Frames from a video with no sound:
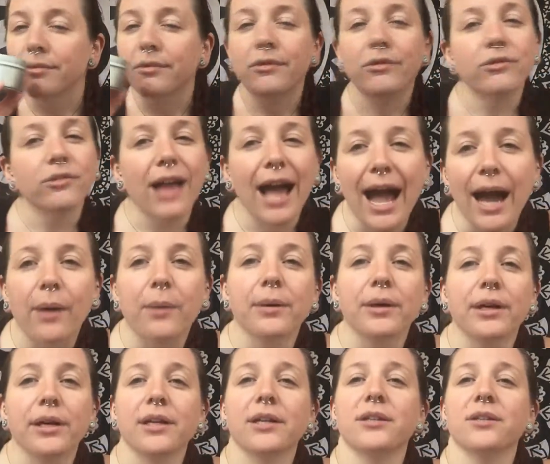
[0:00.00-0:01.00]

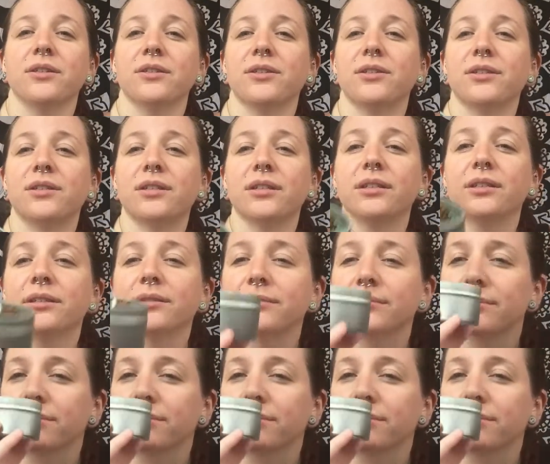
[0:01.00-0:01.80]
flowers,